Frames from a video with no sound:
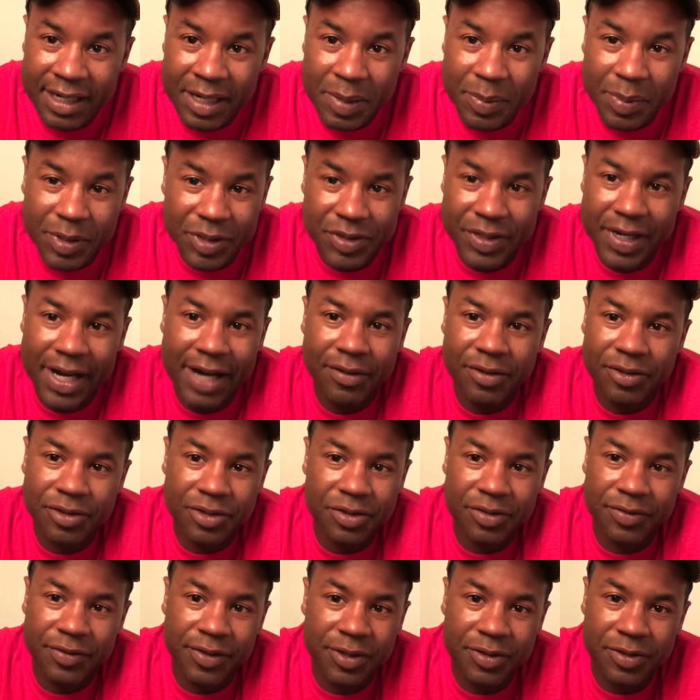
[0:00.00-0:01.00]
But you have those
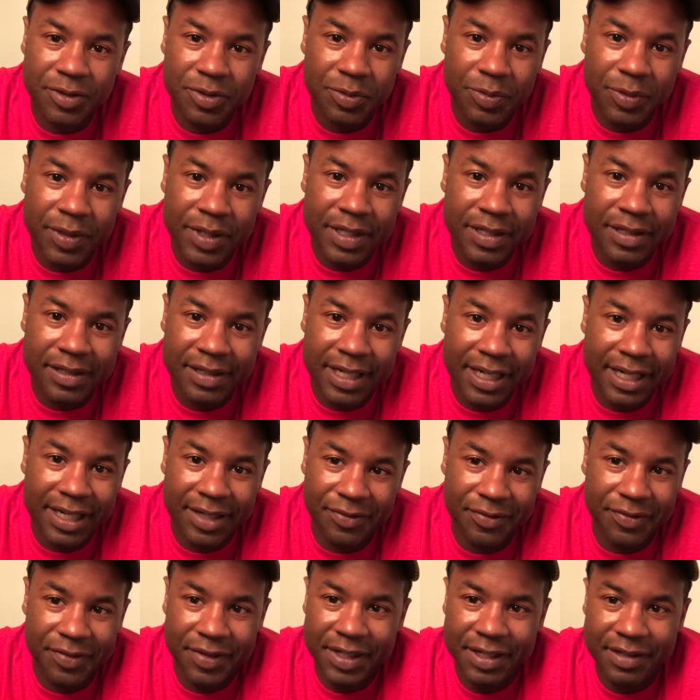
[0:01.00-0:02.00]
universal ones that
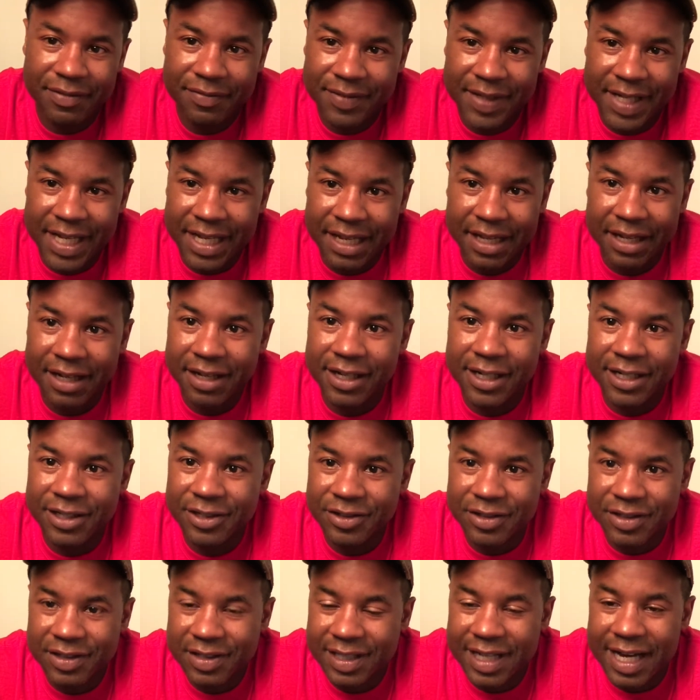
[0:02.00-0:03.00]
can fit any gun.
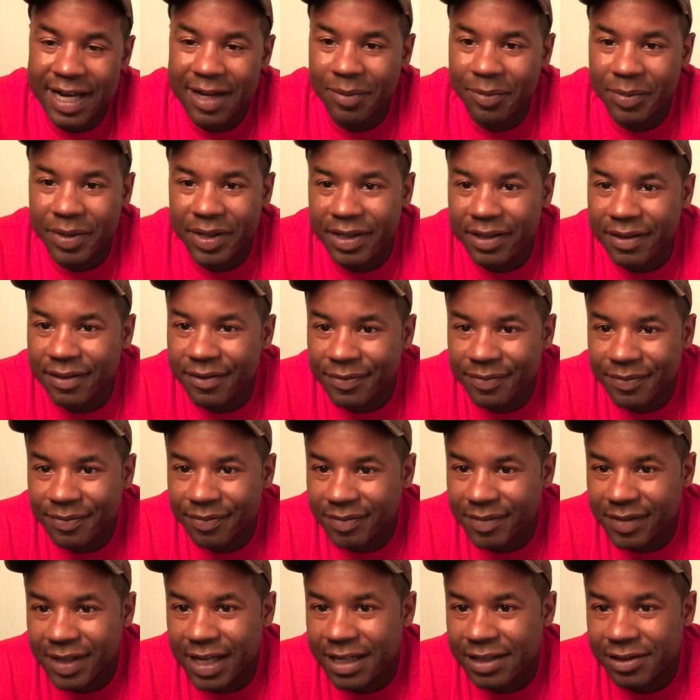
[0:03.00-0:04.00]
You just slide them in.
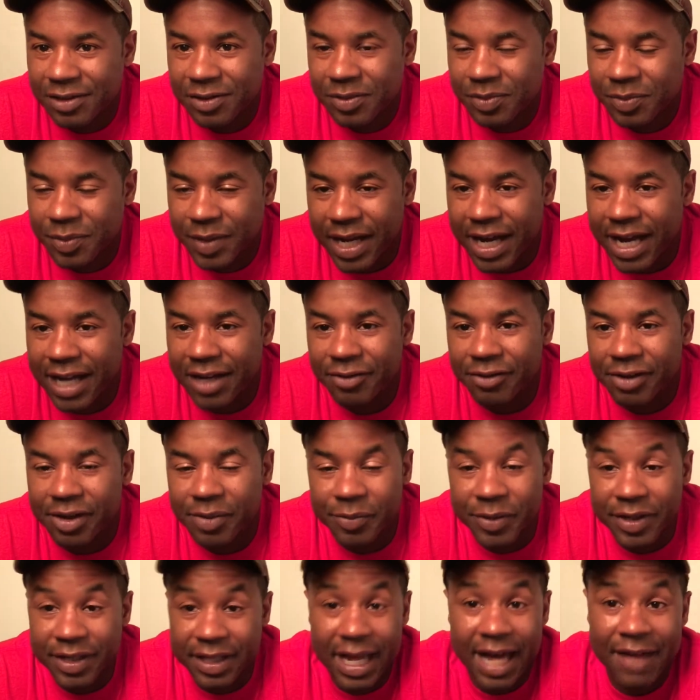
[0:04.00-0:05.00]
That's what I had to
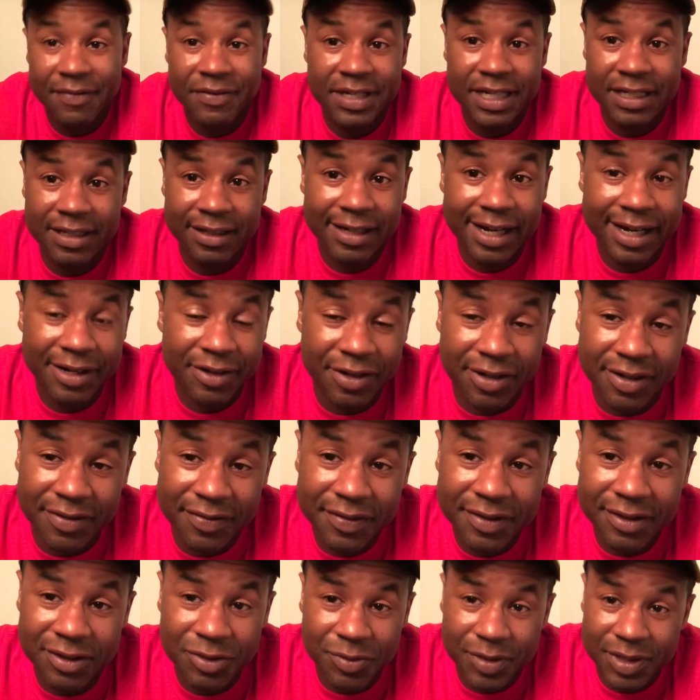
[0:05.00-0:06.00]
run with. And I had to take the light off
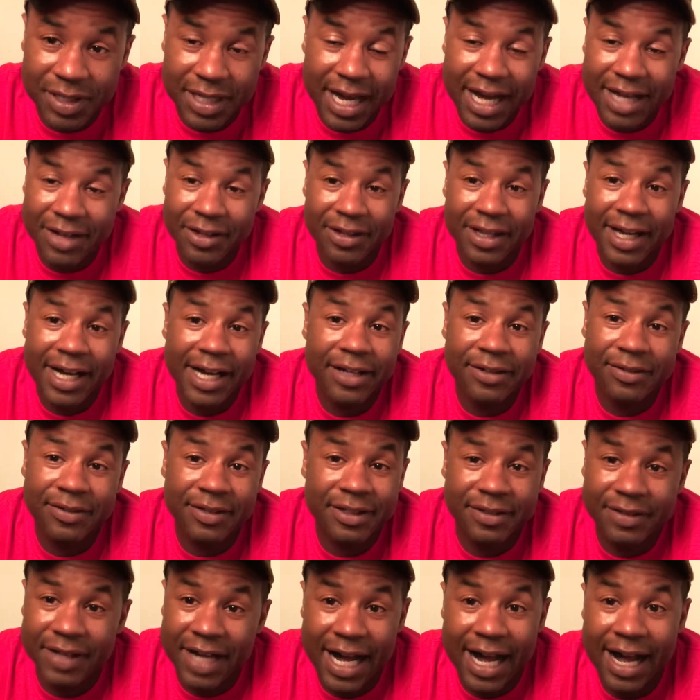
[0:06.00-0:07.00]
because once I add the light,
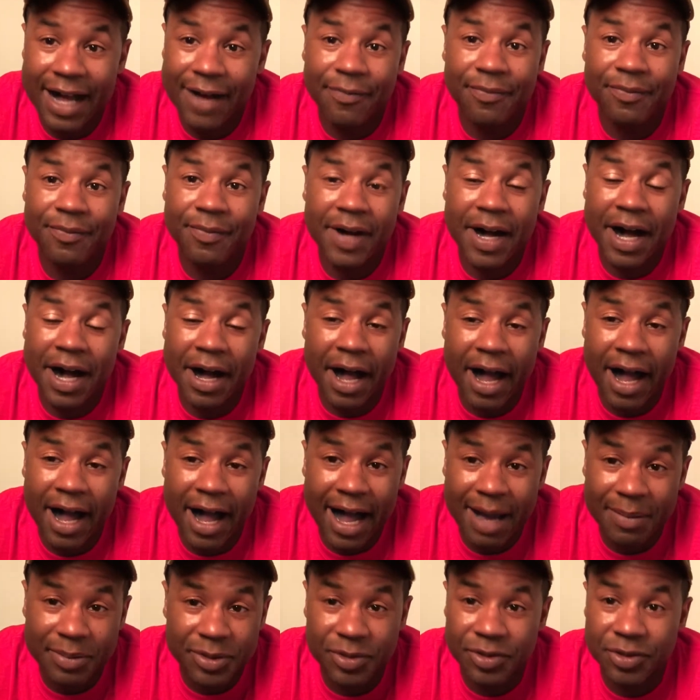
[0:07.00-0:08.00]
then I have
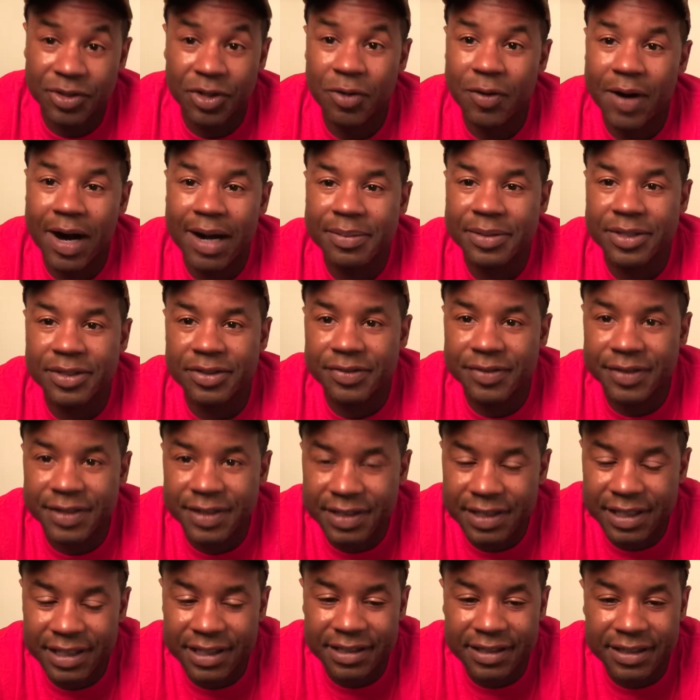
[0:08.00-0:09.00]
absolutely no options for
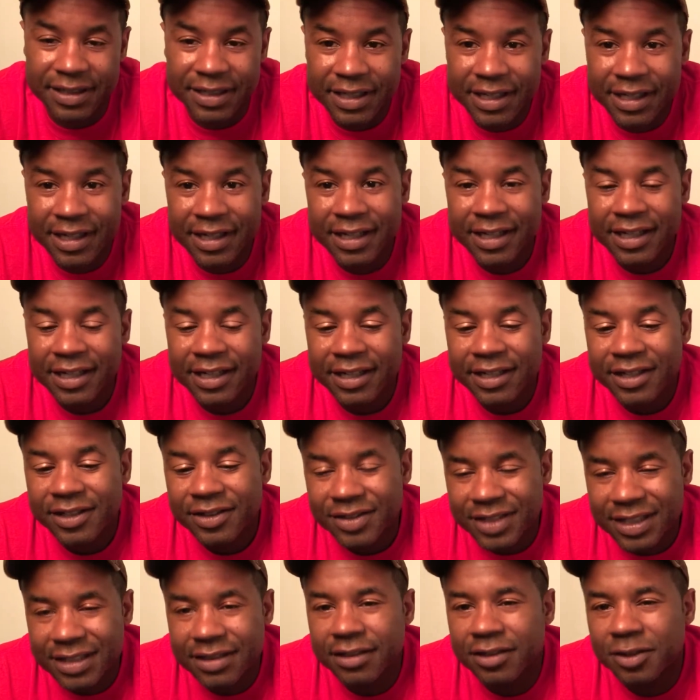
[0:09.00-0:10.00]
this gun.
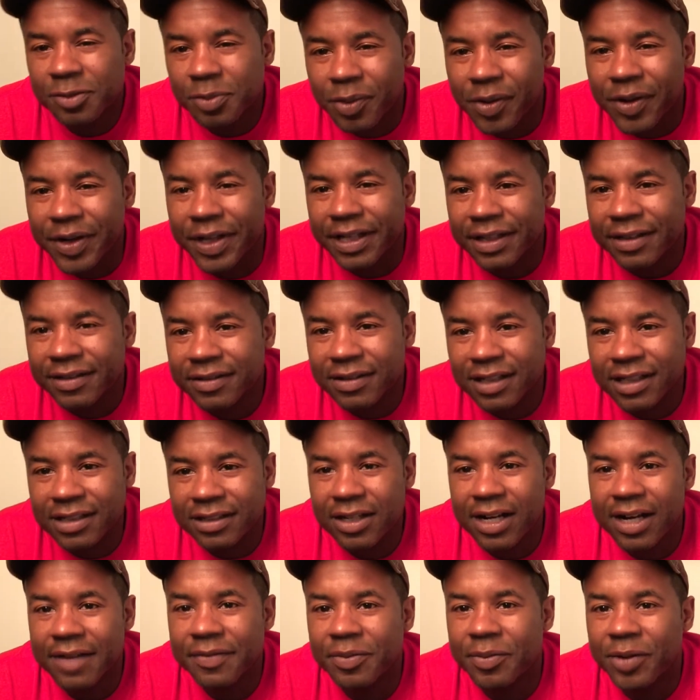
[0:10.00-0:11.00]
So that's disappointing that
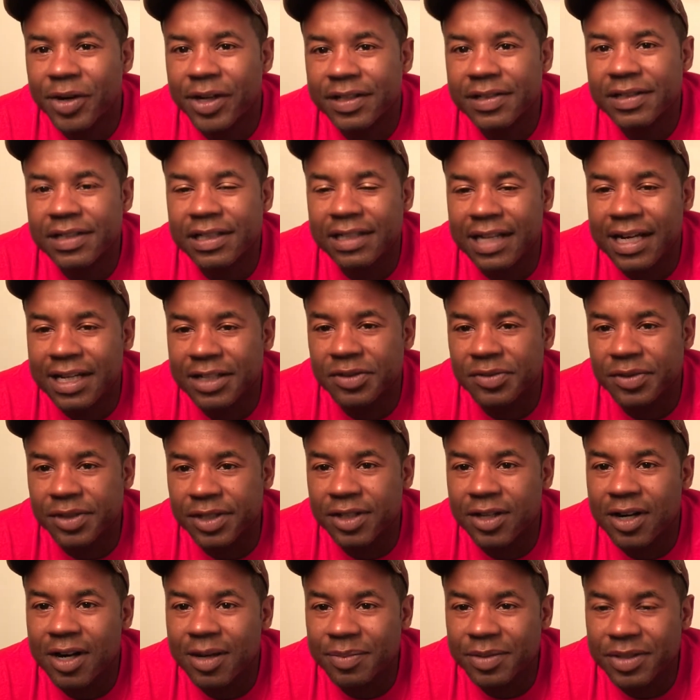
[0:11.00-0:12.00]
the aftermarket scene hasn't
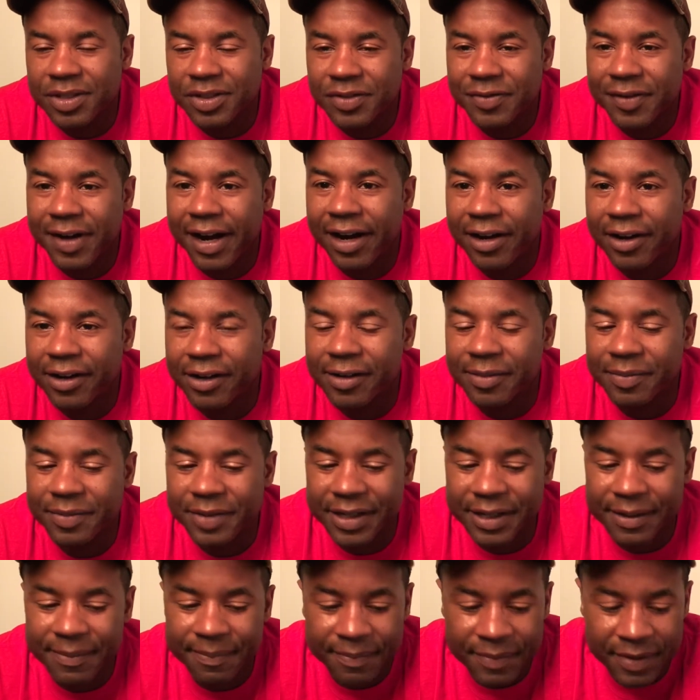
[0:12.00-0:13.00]
really caught to this firearm
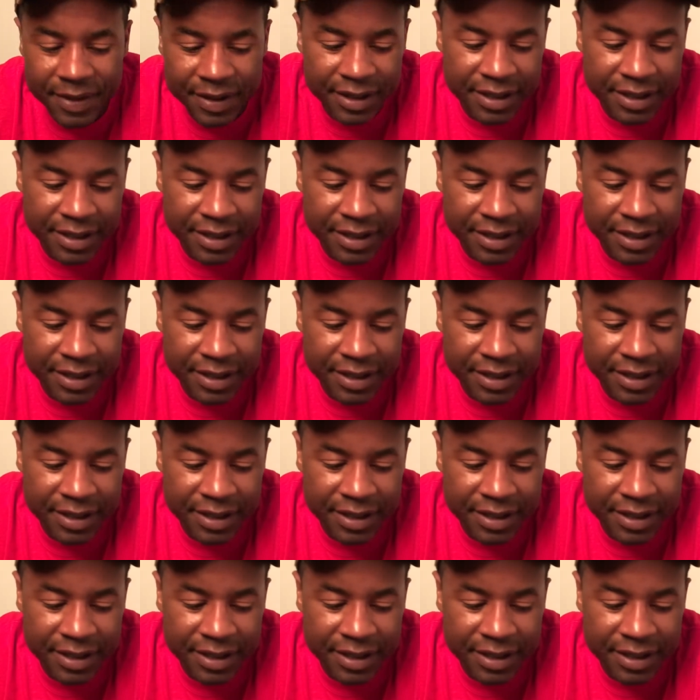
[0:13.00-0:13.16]
yet.